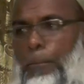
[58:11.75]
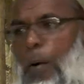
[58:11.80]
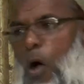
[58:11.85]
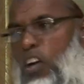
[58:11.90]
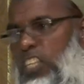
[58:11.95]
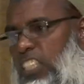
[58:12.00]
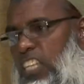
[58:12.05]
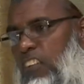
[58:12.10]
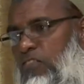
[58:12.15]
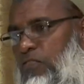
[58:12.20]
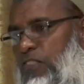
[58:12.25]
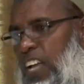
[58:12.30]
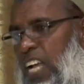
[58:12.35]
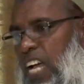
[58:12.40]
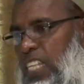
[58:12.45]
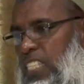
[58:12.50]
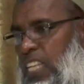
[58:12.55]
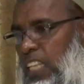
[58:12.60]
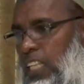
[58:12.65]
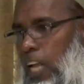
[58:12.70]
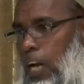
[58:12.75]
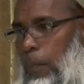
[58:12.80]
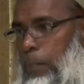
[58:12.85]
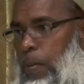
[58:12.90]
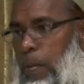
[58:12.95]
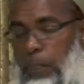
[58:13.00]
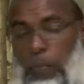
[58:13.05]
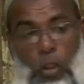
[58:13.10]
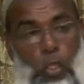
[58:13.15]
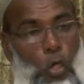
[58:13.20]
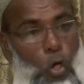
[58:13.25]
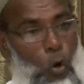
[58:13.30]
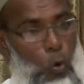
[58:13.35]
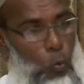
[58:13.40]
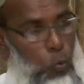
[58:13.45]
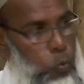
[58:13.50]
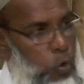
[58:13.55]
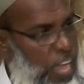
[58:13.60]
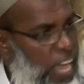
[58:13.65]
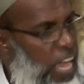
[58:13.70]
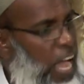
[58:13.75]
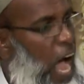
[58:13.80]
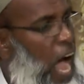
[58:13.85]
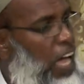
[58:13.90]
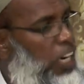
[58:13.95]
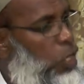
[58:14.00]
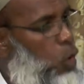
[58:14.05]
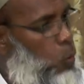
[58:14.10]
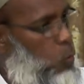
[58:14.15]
pointing fingers at other people. We are the